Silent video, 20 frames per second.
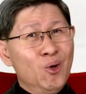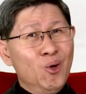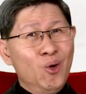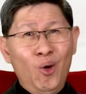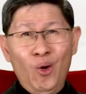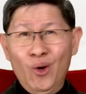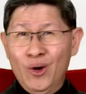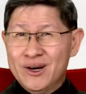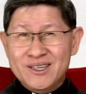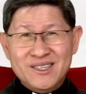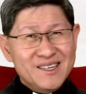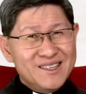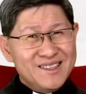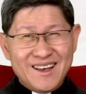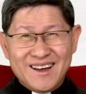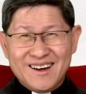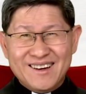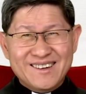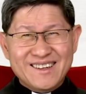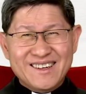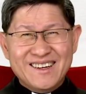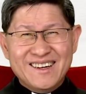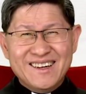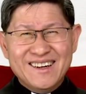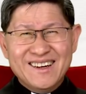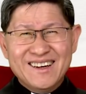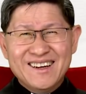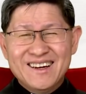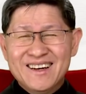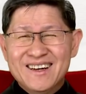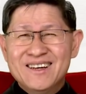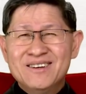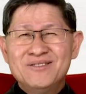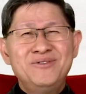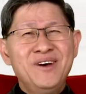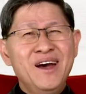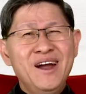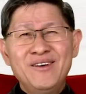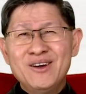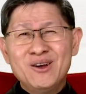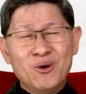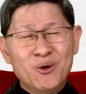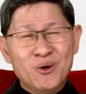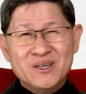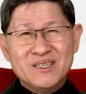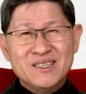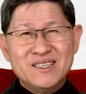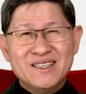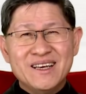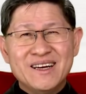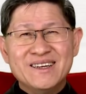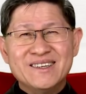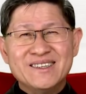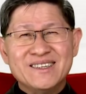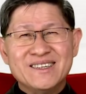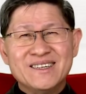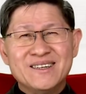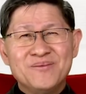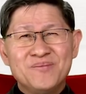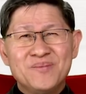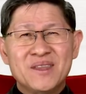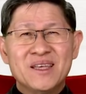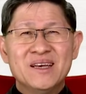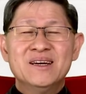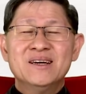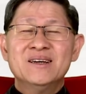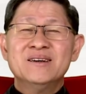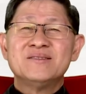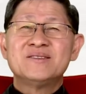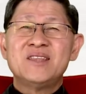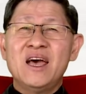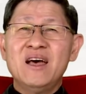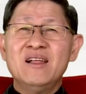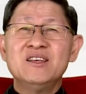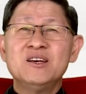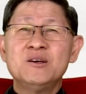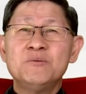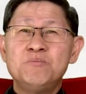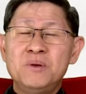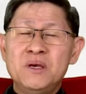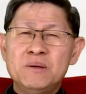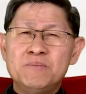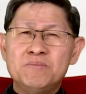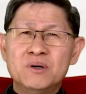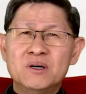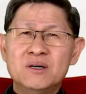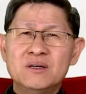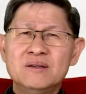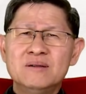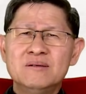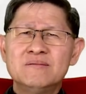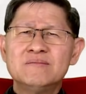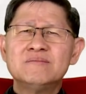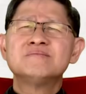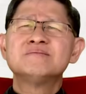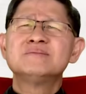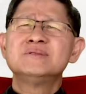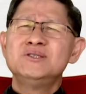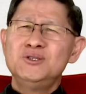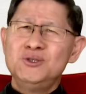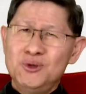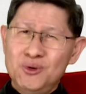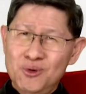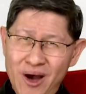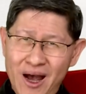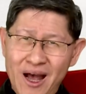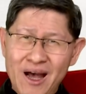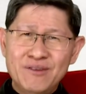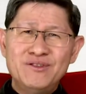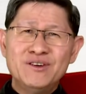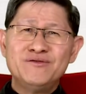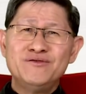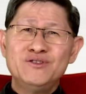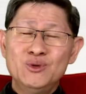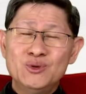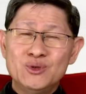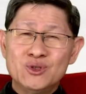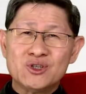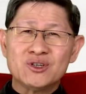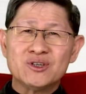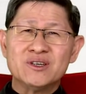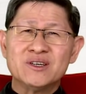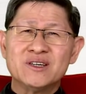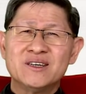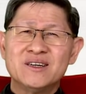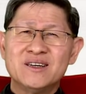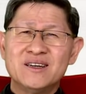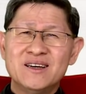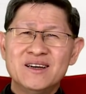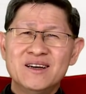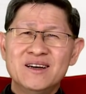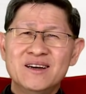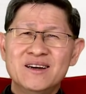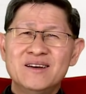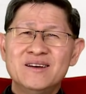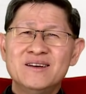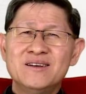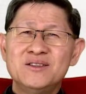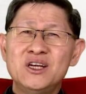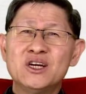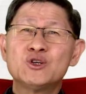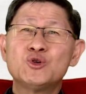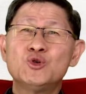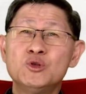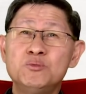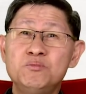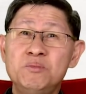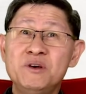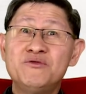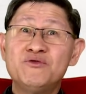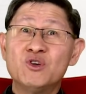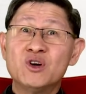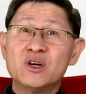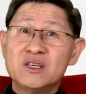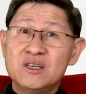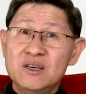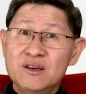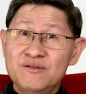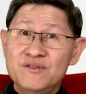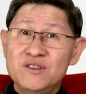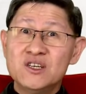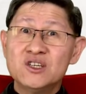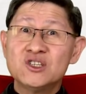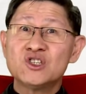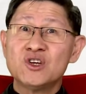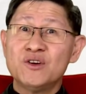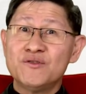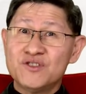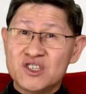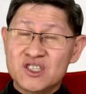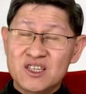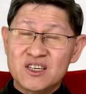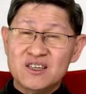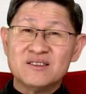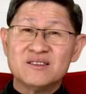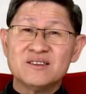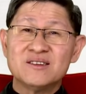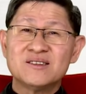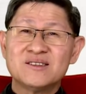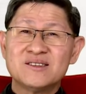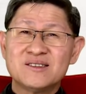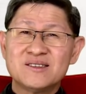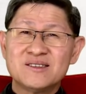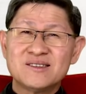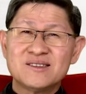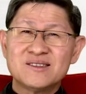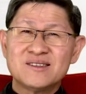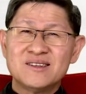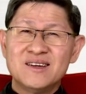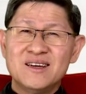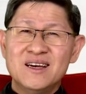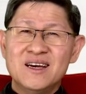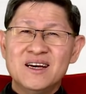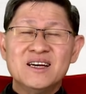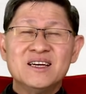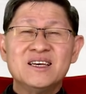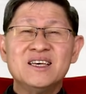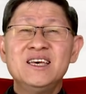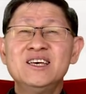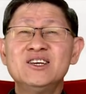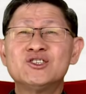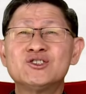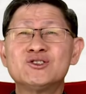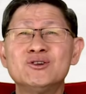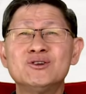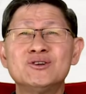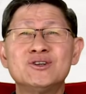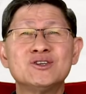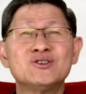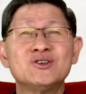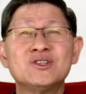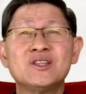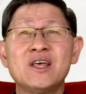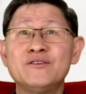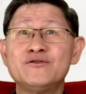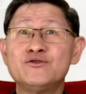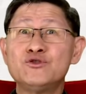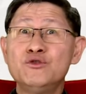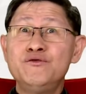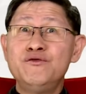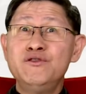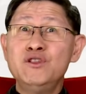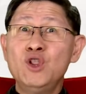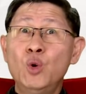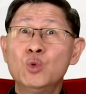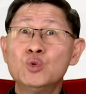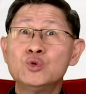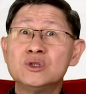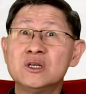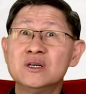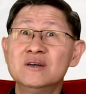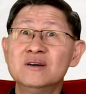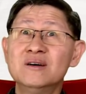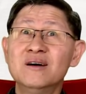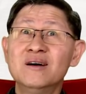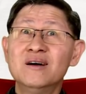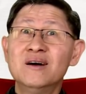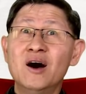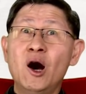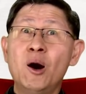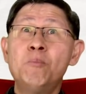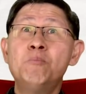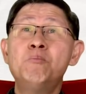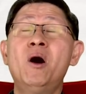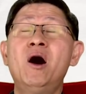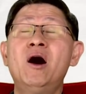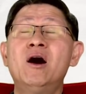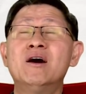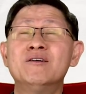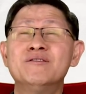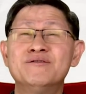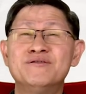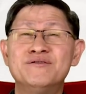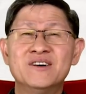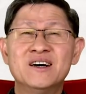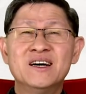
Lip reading: ordinary, very ordinary. Telling people you have a future. There could be forgiveness of sins. Easter doesn't have to float above.